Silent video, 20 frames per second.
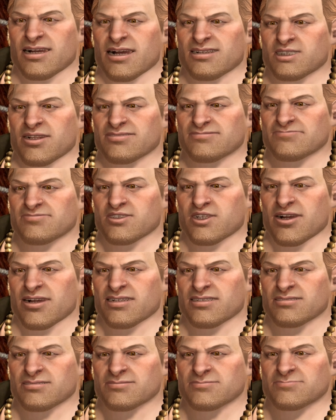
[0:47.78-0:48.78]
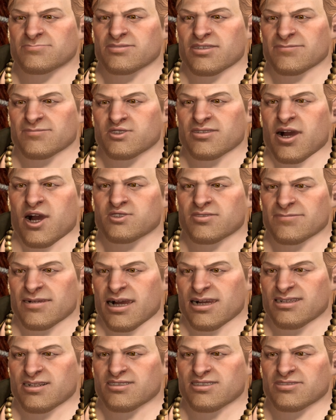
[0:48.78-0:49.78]
I'll keep looking, but if we don't
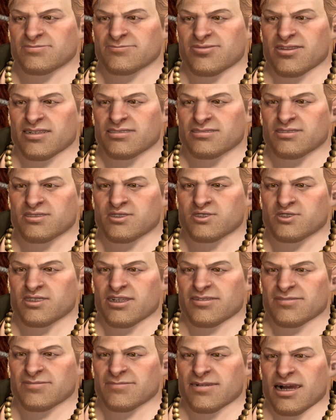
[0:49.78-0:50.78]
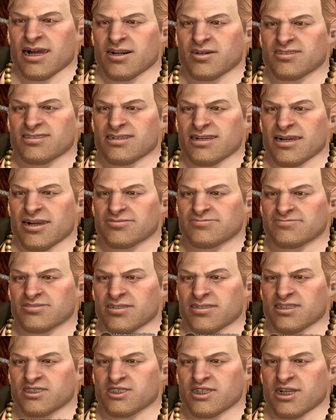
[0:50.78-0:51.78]
find something, we'll have a fancy
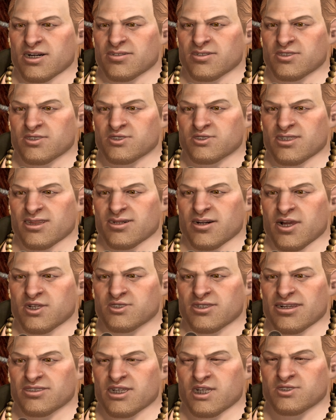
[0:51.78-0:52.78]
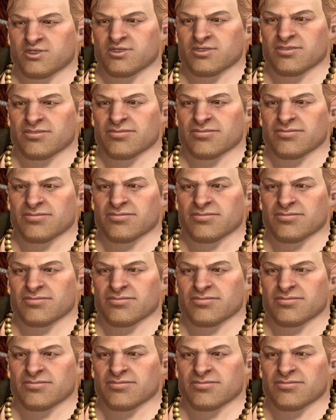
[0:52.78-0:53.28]
expedition with nowhere to go.